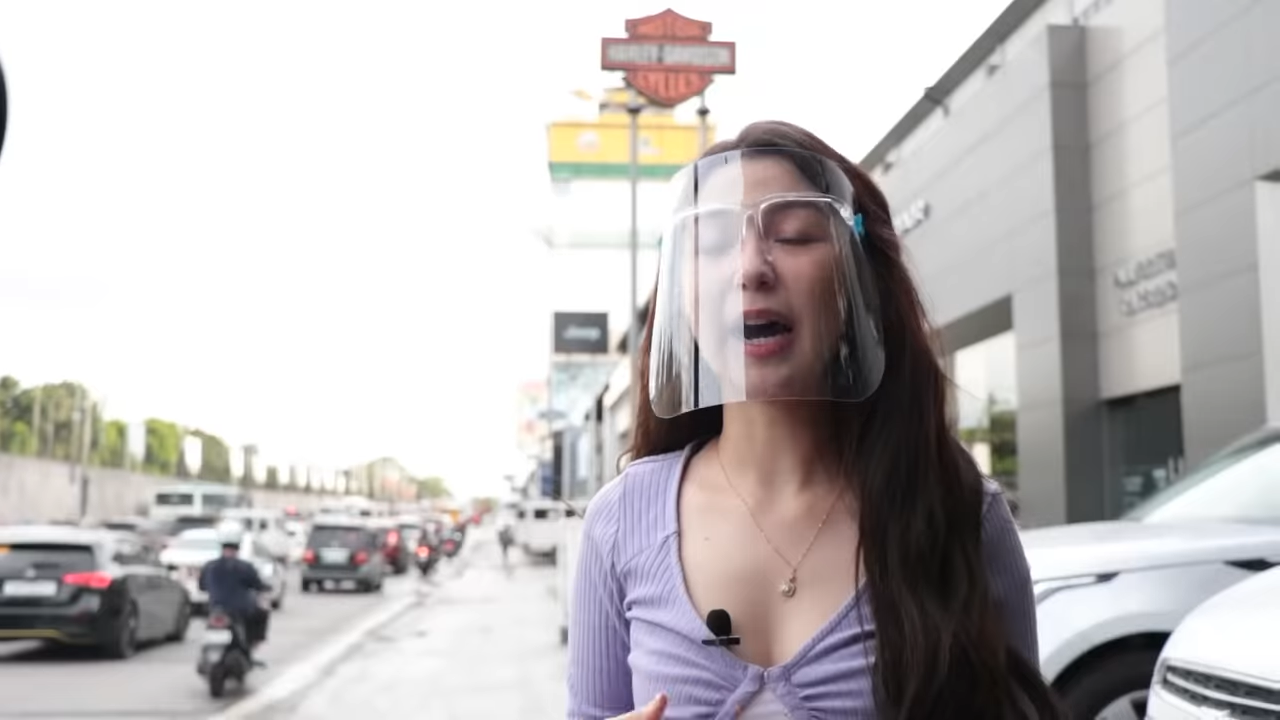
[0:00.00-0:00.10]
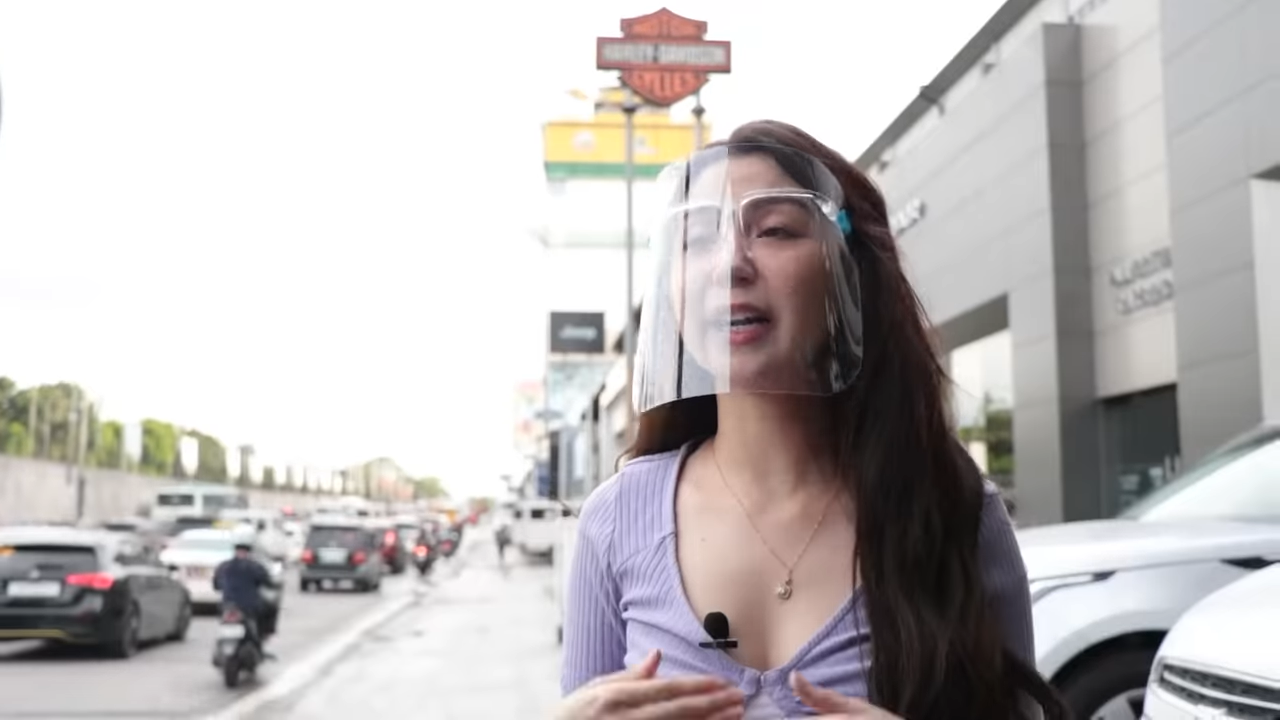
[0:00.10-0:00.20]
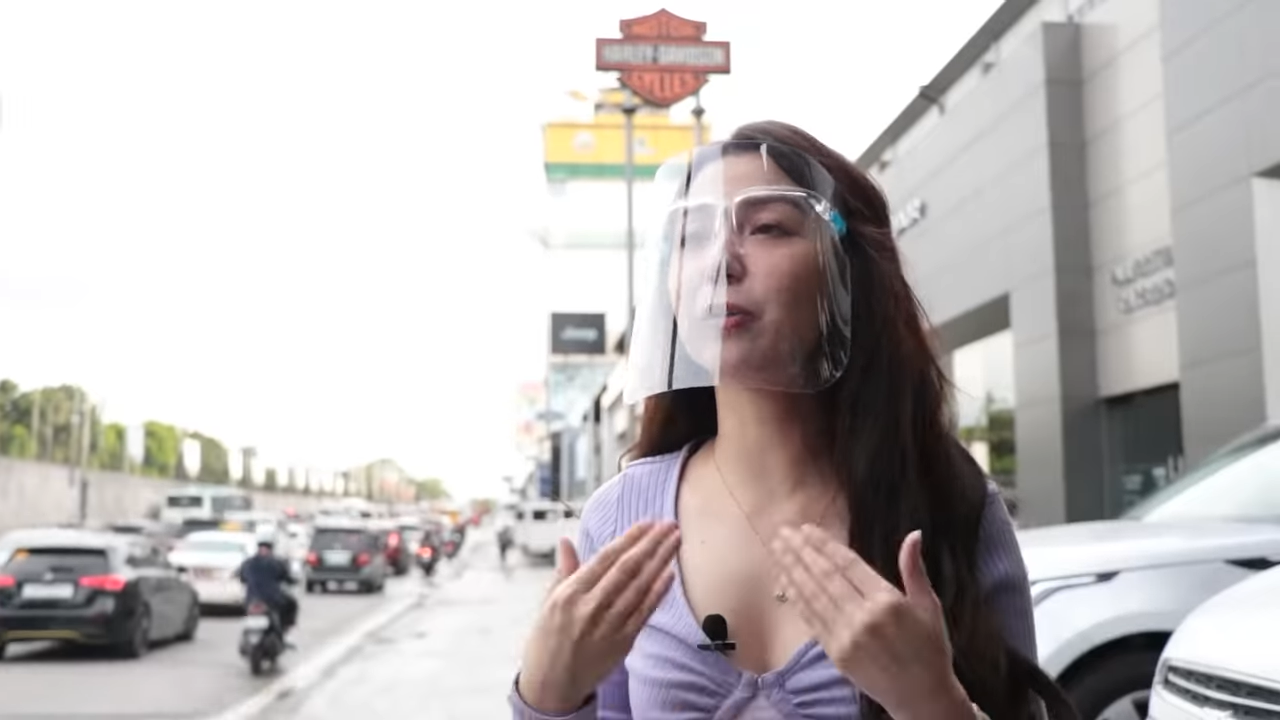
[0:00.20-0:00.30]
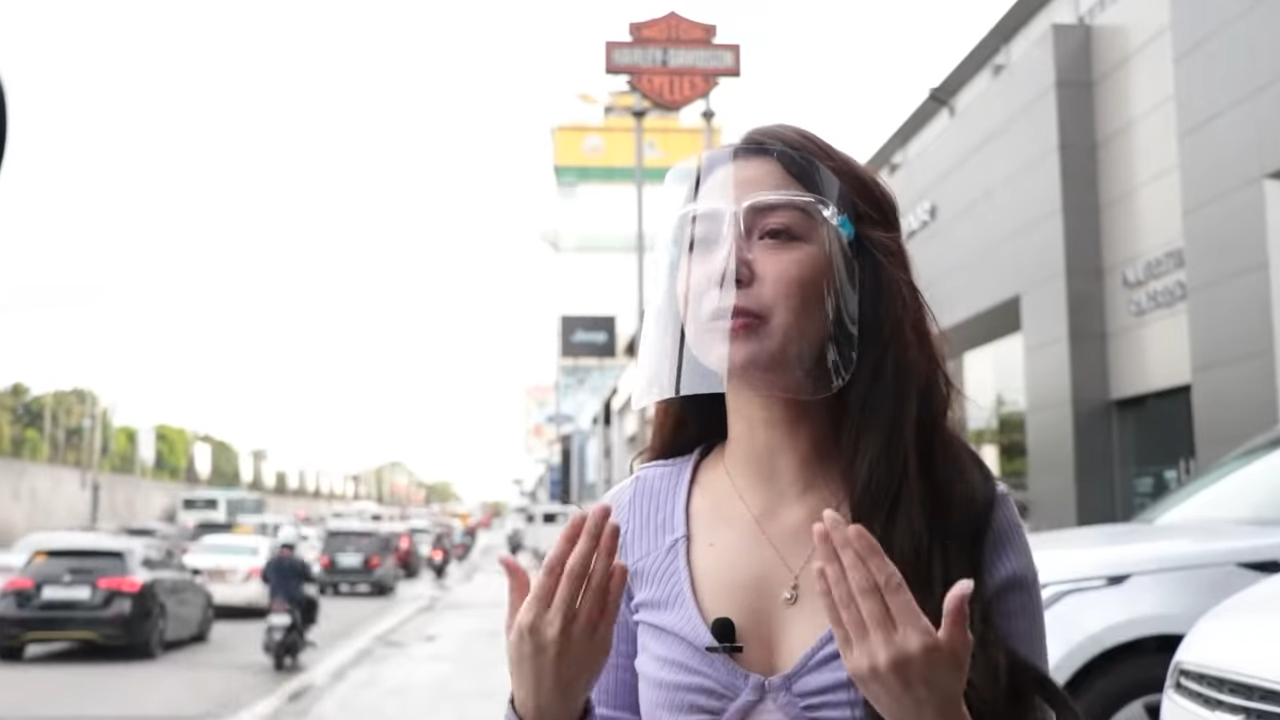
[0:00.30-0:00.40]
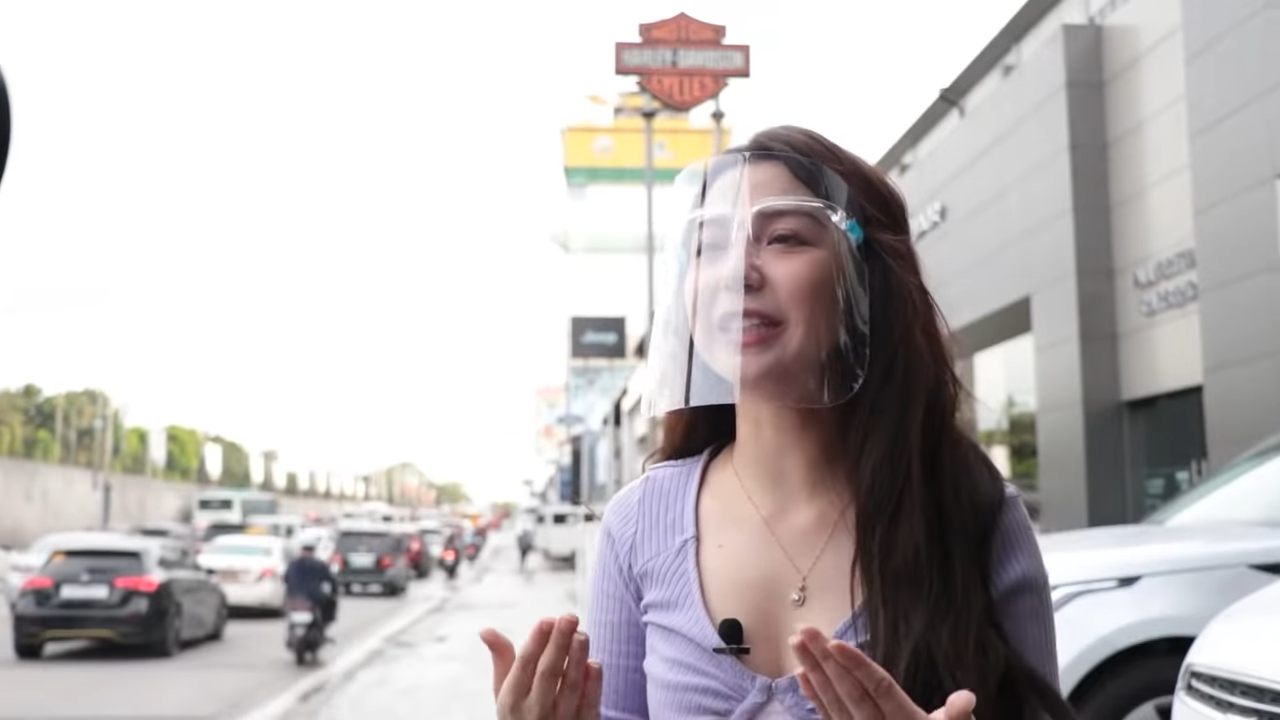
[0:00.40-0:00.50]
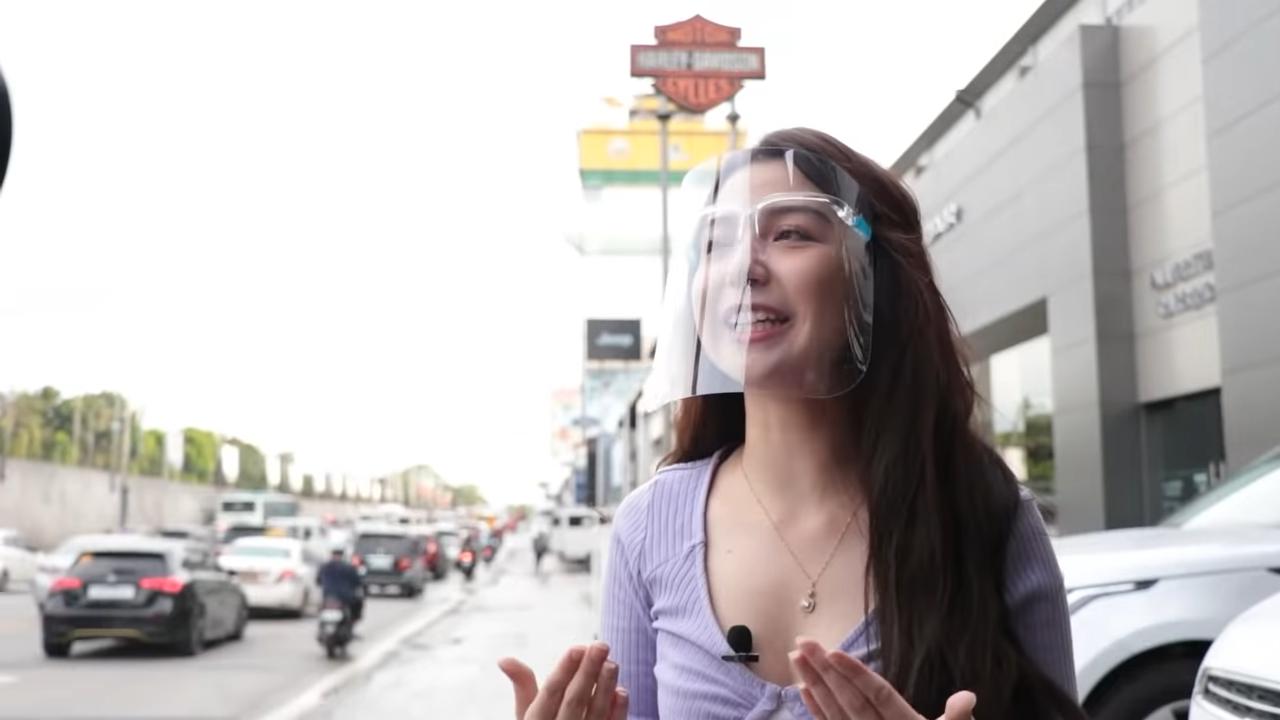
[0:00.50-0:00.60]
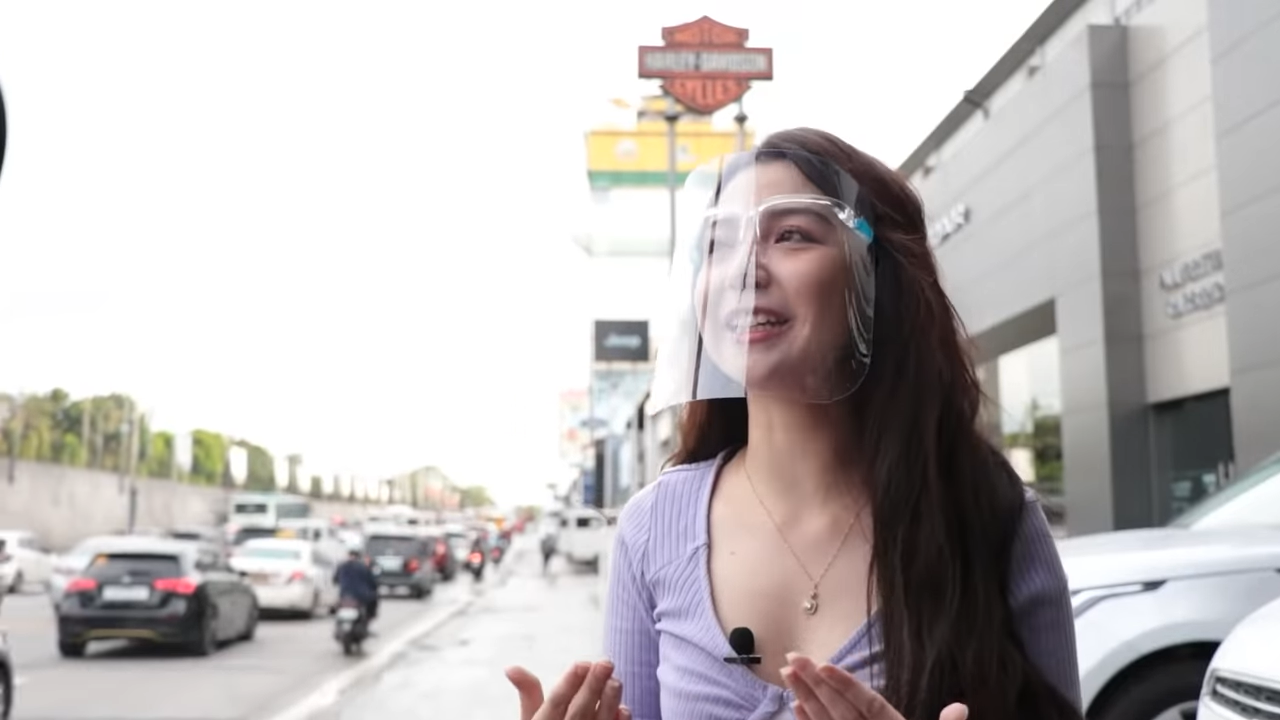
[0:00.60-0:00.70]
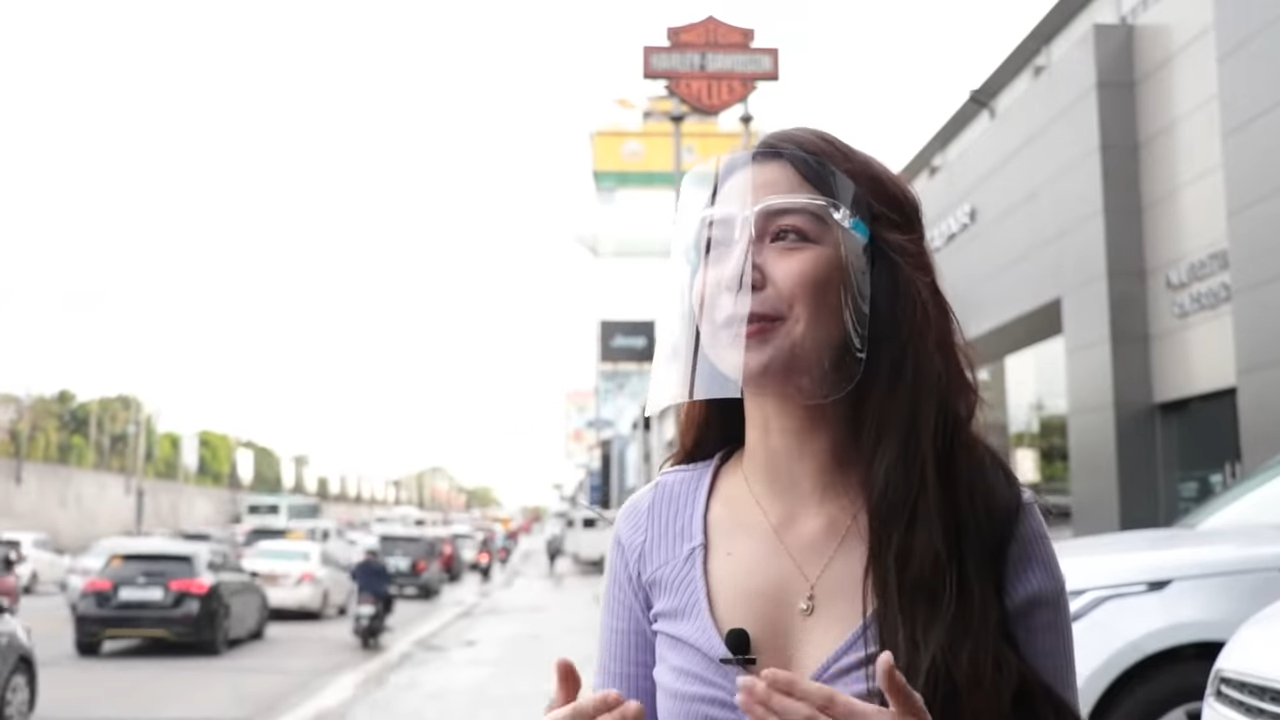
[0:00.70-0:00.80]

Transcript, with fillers: I don't need,